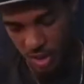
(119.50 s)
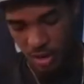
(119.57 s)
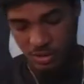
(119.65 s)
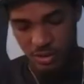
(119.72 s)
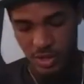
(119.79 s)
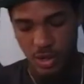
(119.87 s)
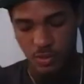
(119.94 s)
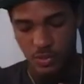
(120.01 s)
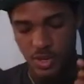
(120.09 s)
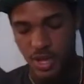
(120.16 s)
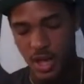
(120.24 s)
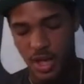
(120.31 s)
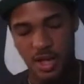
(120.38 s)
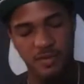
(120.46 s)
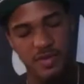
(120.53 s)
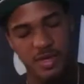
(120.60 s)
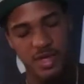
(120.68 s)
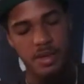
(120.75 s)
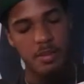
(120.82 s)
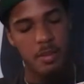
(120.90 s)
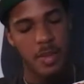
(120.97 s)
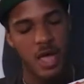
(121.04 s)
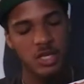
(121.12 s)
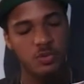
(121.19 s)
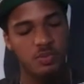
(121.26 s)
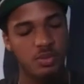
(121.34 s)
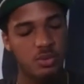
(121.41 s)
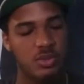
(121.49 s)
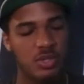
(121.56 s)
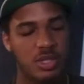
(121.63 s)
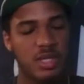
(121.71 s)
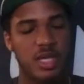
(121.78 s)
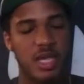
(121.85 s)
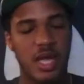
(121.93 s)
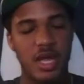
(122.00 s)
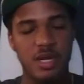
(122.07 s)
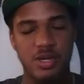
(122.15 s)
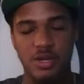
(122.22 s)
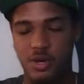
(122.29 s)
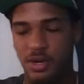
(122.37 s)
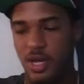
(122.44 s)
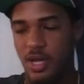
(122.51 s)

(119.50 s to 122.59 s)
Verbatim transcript: After that, we have a Max Boost lanyard,